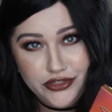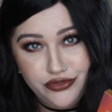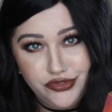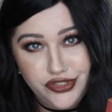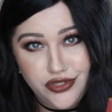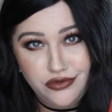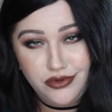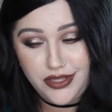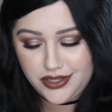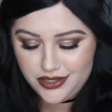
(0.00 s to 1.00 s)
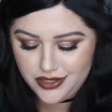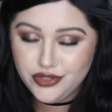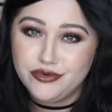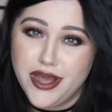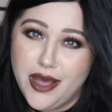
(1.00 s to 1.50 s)
what you doing?
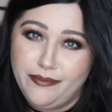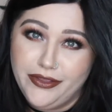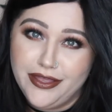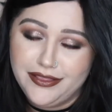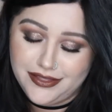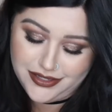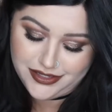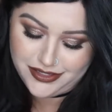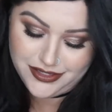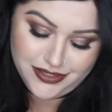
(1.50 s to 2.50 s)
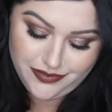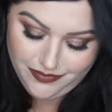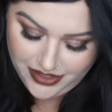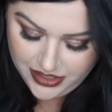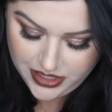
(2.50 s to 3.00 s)
You copying
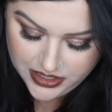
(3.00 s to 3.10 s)
them.